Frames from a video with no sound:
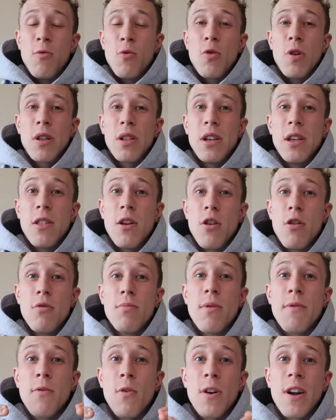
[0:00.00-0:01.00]
up. Quickly
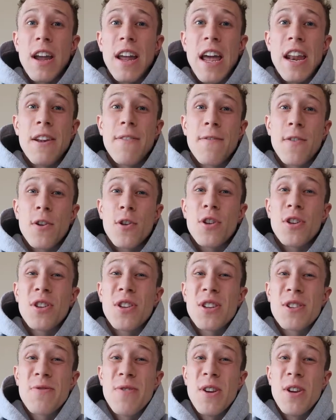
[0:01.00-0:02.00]
though, before I get any further into
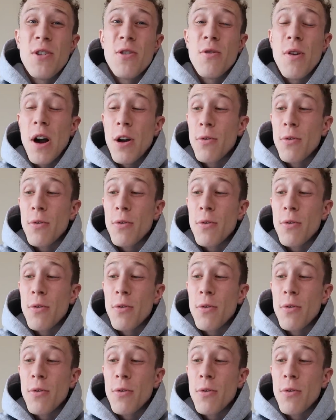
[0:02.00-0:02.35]
this video,